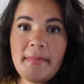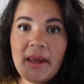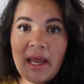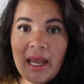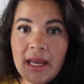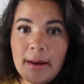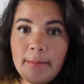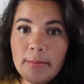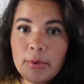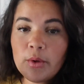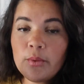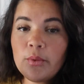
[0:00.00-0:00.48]

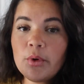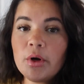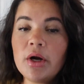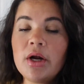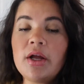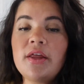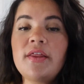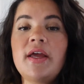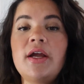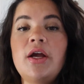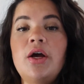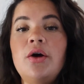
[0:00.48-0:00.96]

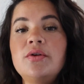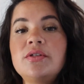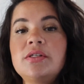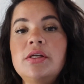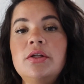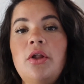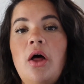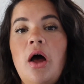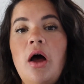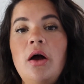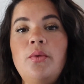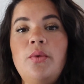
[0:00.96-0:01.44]
paperwork that goes
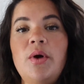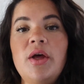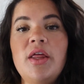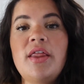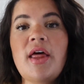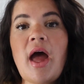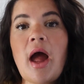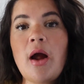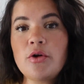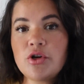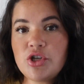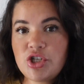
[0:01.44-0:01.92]
along with
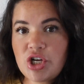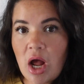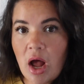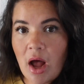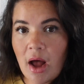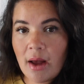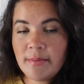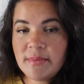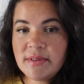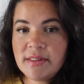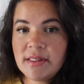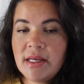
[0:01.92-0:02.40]
our
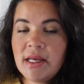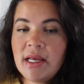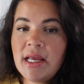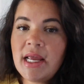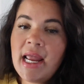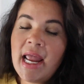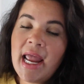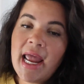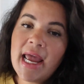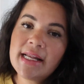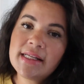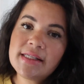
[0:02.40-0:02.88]
jobs.
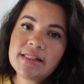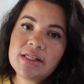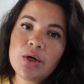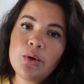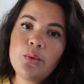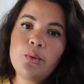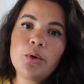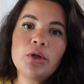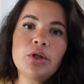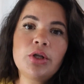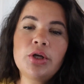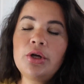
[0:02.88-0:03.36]
And so
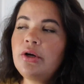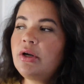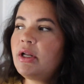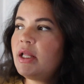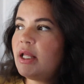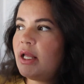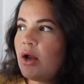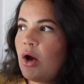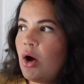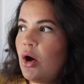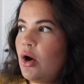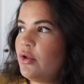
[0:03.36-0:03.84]
we're
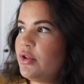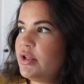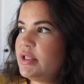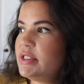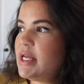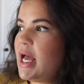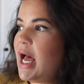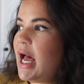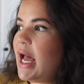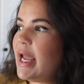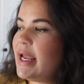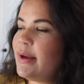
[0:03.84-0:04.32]
learning all the
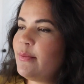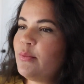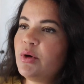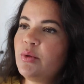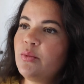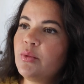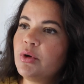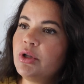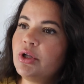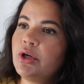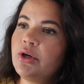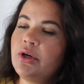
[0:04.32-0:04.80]
time when
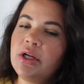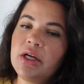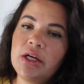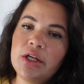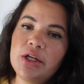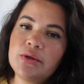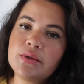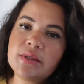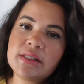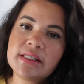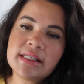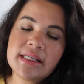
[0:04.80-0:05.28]
we're learning a
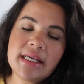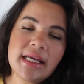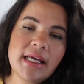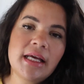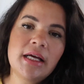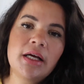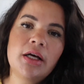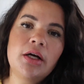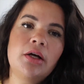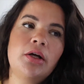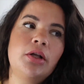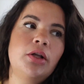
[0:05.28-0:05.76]
new
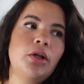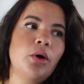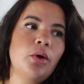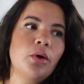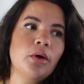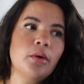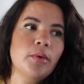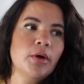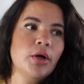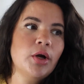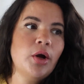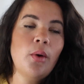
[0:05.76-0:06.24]
skill
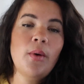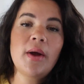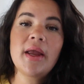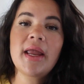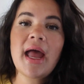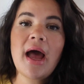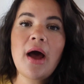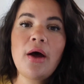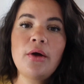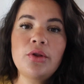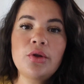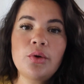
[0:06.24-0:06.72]
or we're going
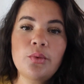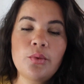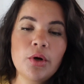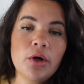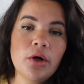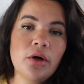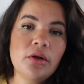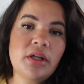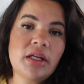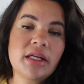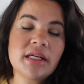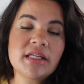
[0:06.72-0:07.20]
out in the
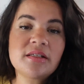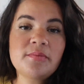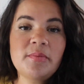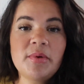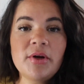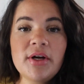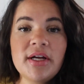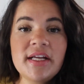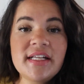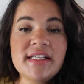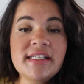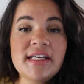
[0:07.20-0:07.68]
world and
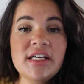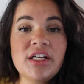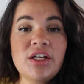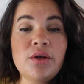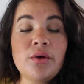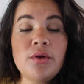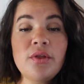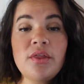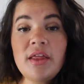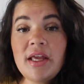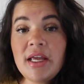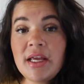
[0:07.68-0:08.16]
experiencing
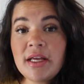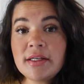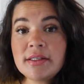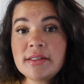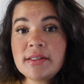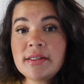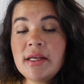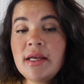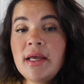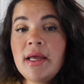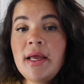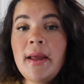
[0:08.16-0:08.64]
new
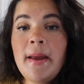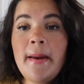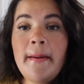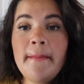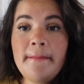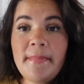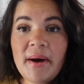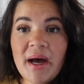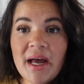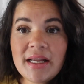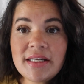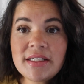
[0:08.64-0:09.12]
things,
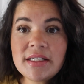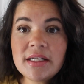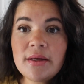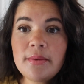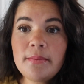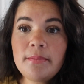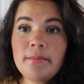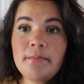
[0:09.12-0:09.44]
but